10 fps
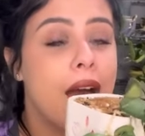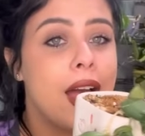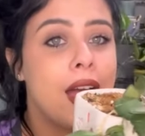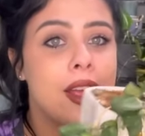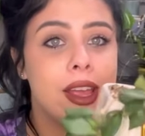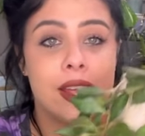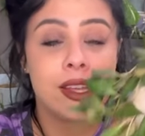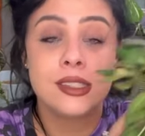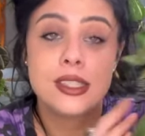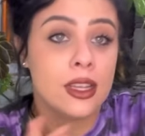it
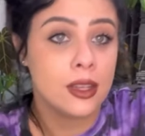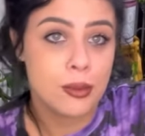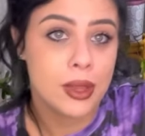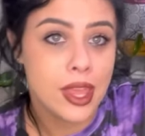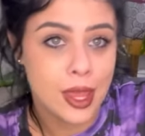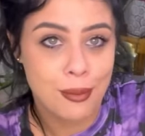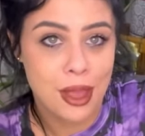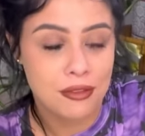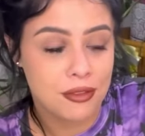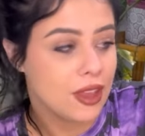instantly became
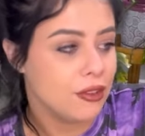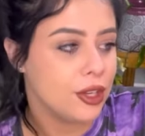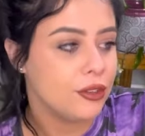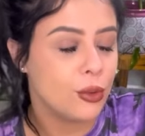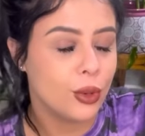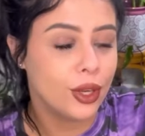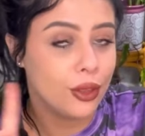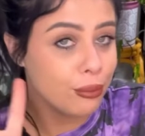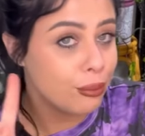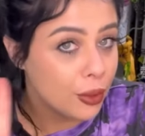my favorite for
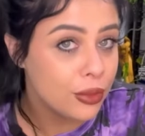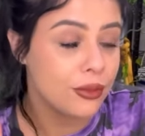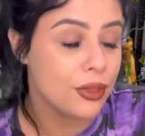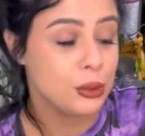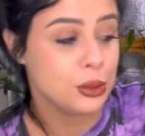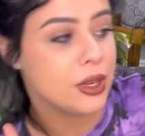both of those